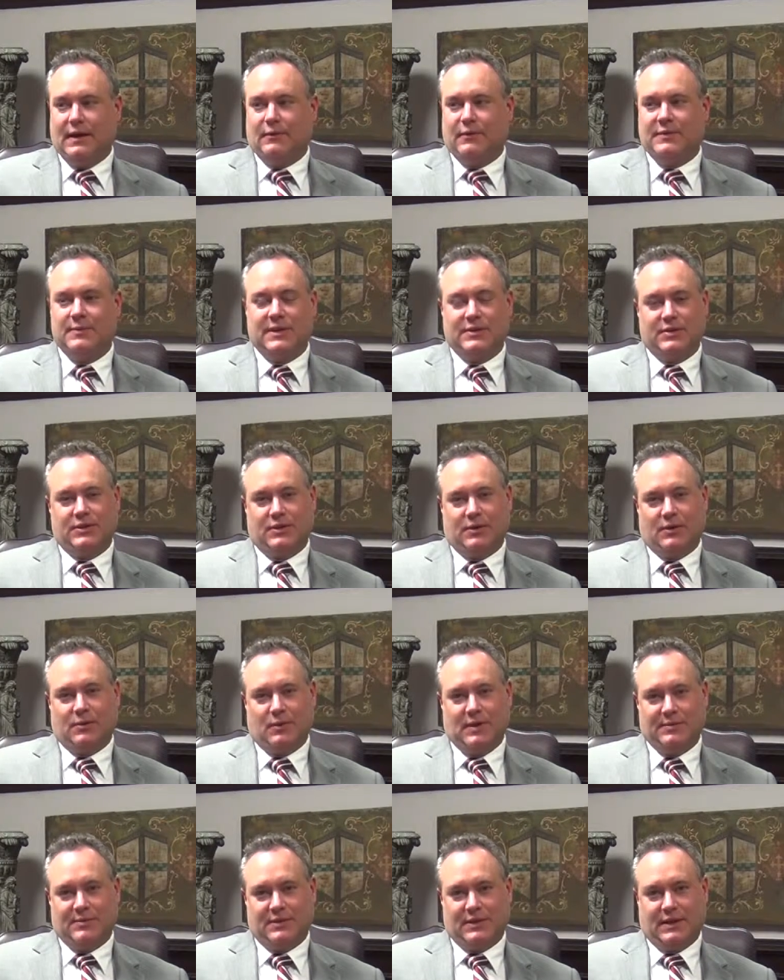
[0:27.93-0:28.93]
We mentioned on our
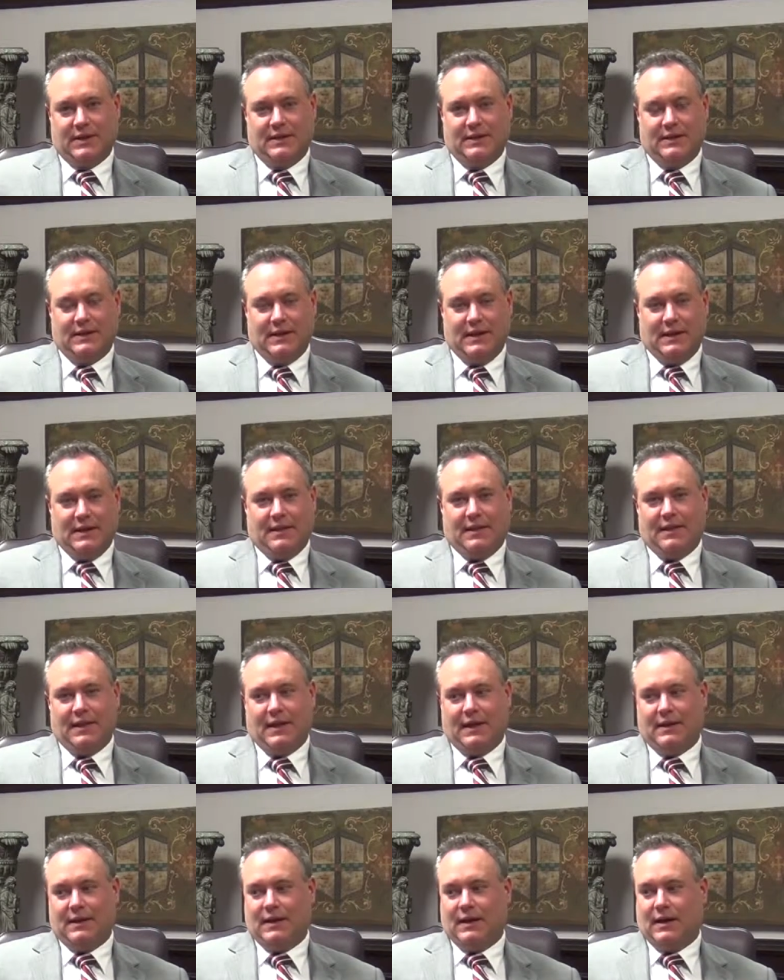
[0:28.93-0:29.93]
website
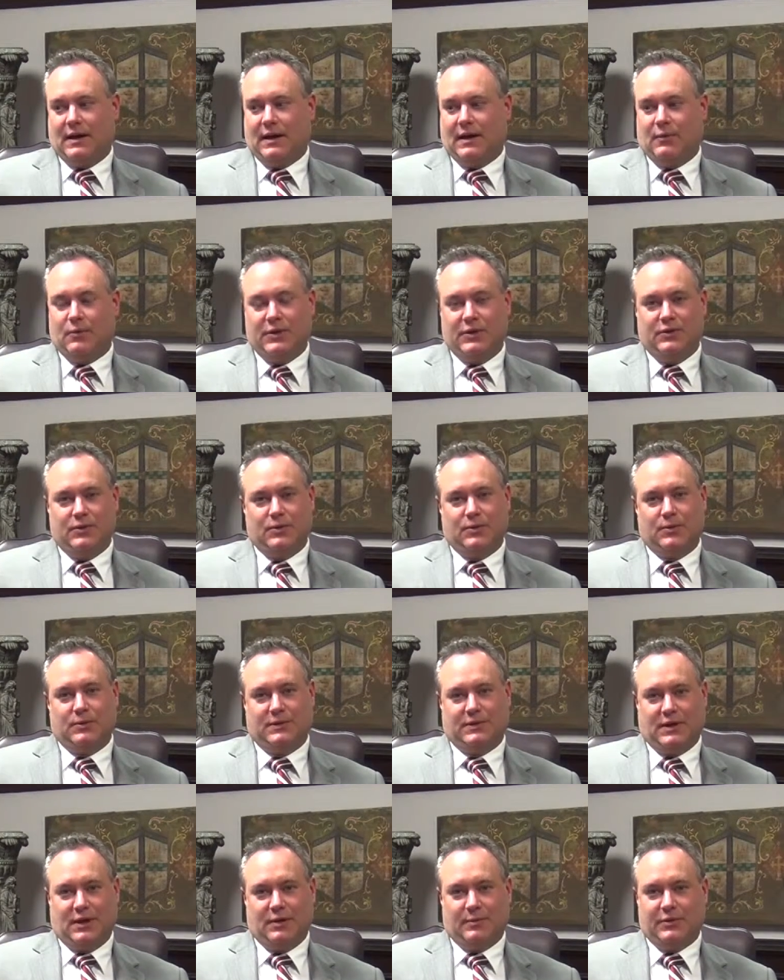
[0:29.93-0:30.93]
that uh, we do
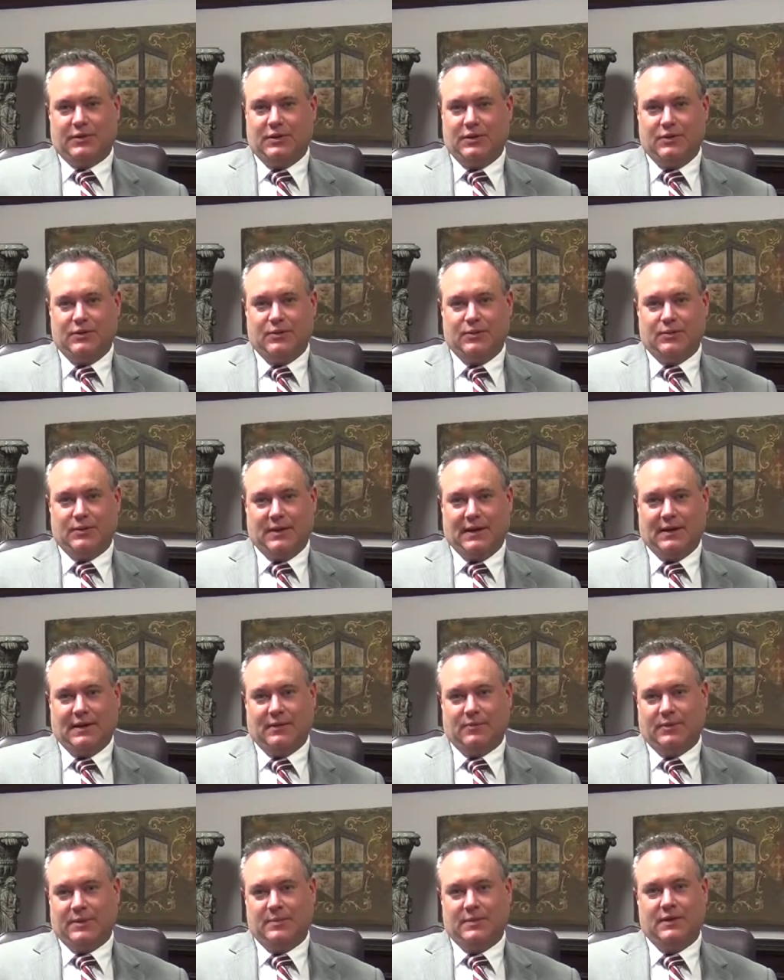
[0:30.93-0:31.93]
come to you
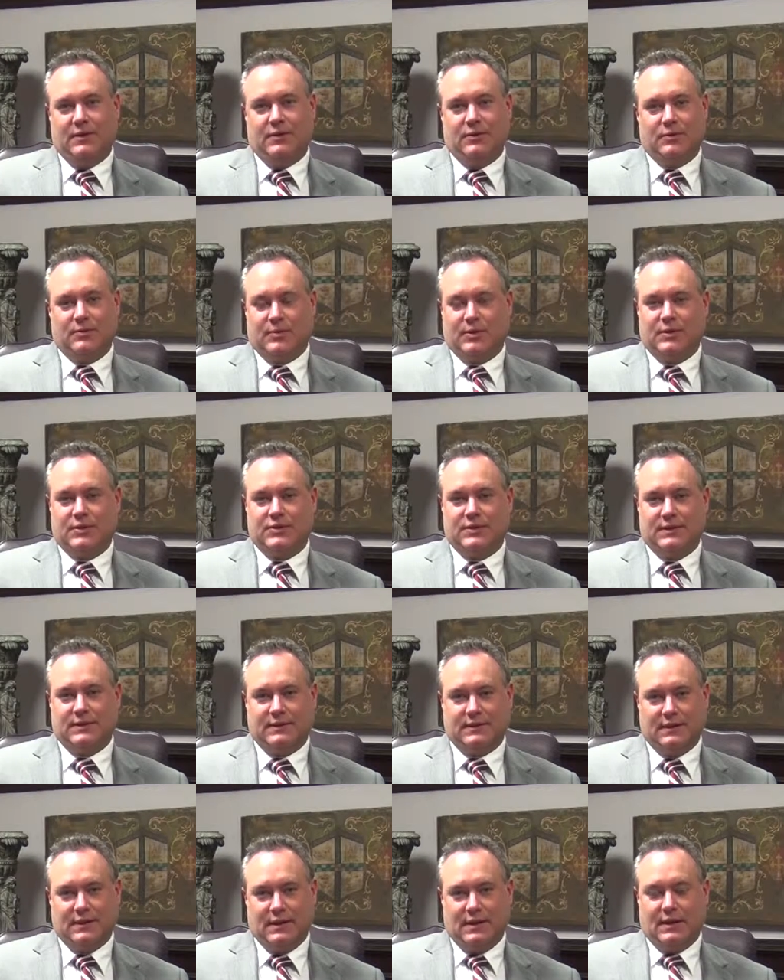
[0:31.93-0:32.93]
and we meet you in
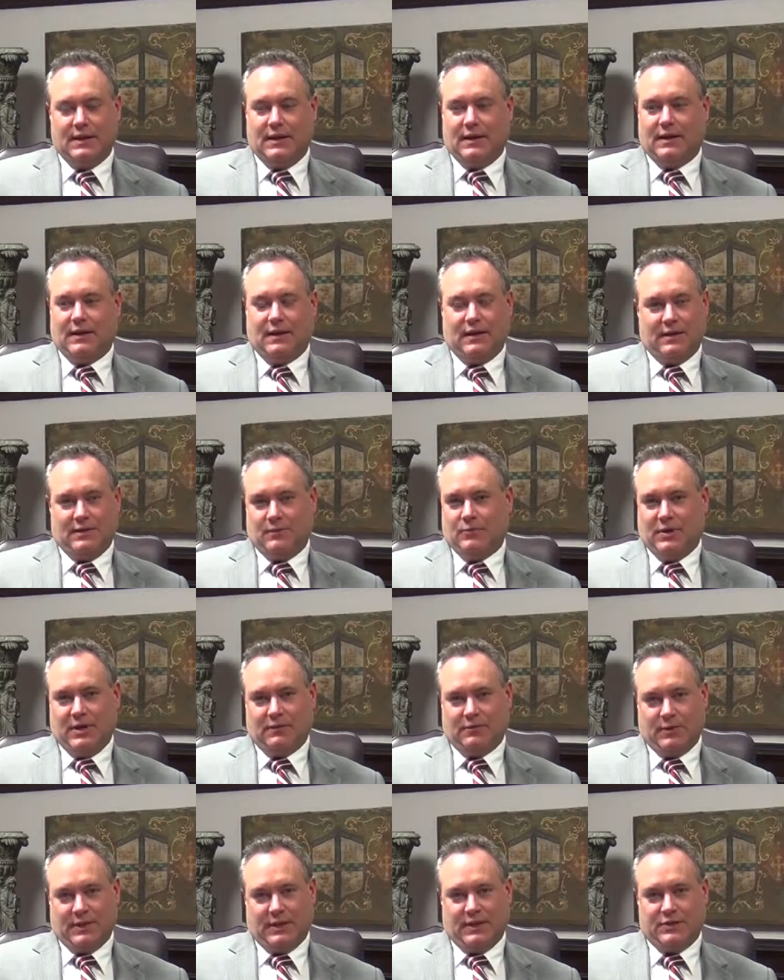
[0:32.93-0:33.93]
person uh,
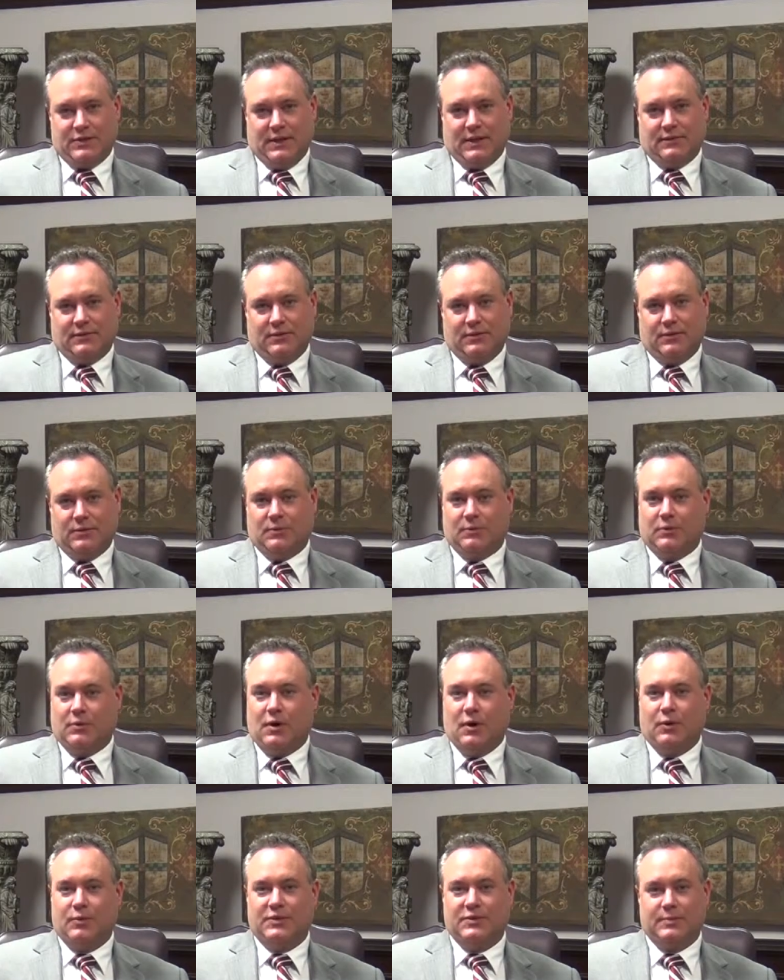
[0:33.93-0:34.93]
whenever we get a chance to, and we'll
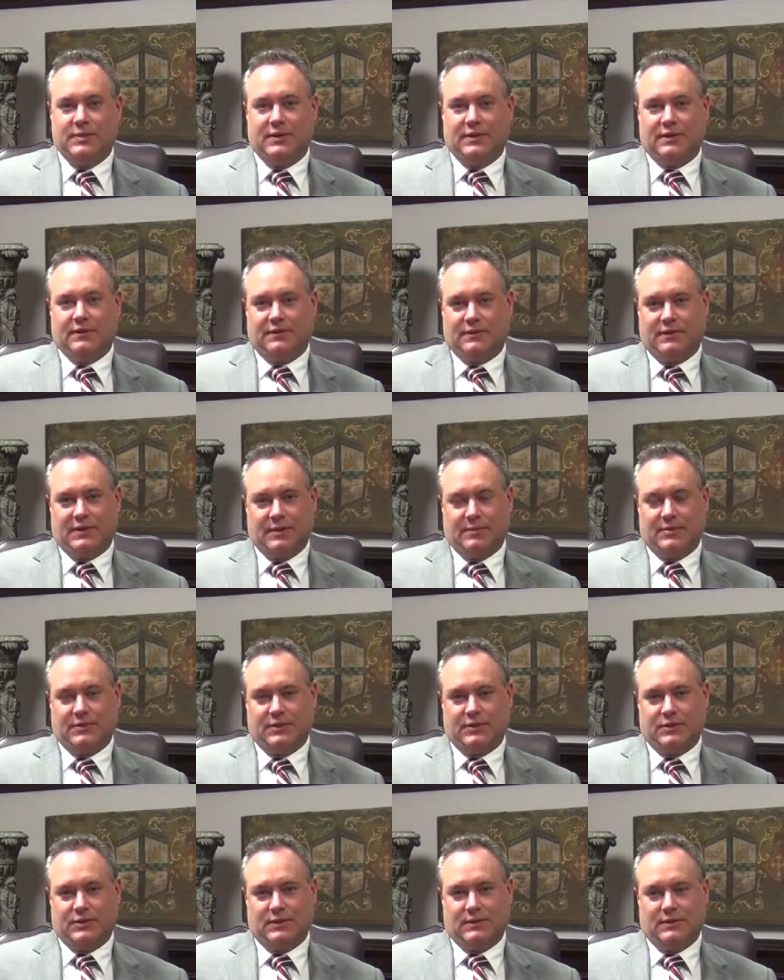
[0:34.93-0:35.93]
always be there for
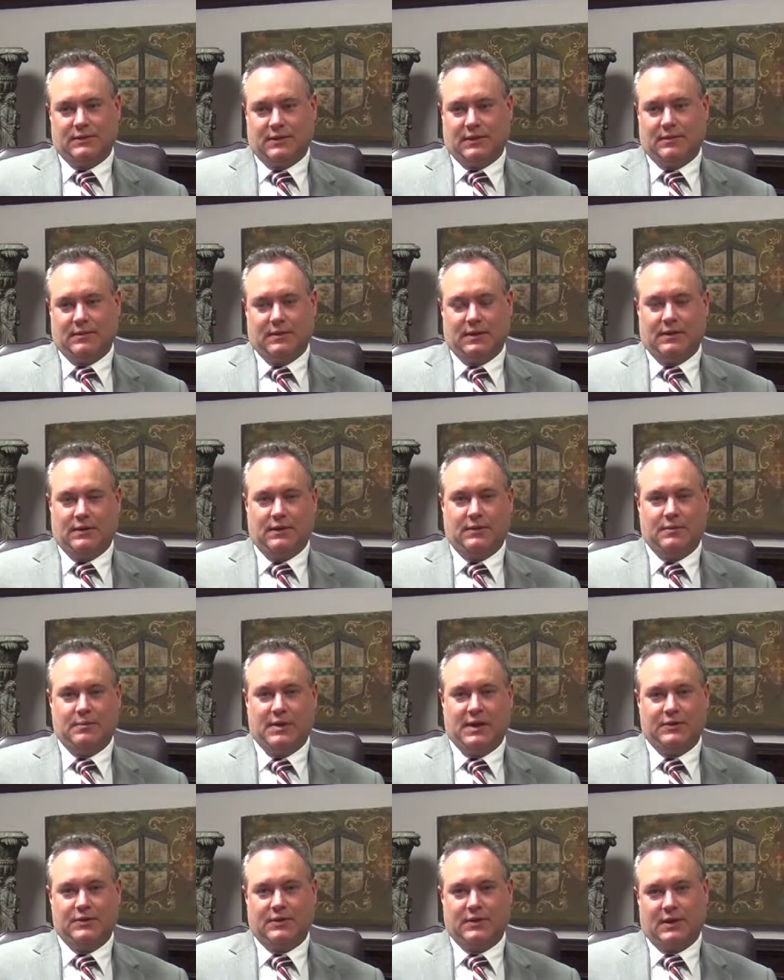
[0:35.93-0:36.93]
depositions and, and
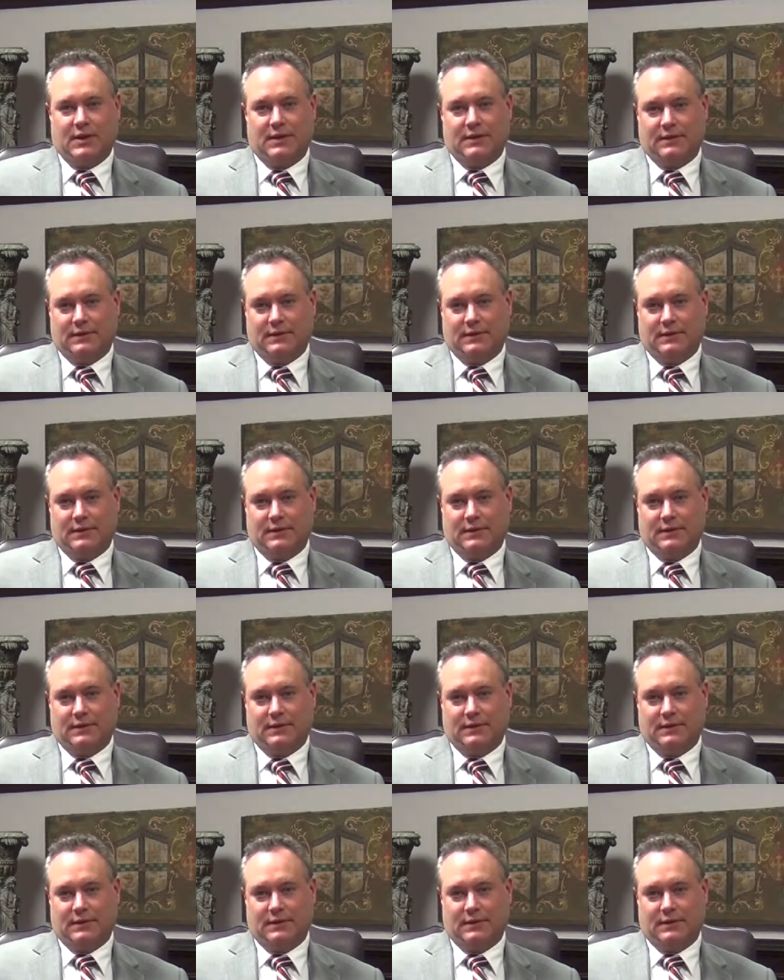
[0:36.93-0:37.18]
major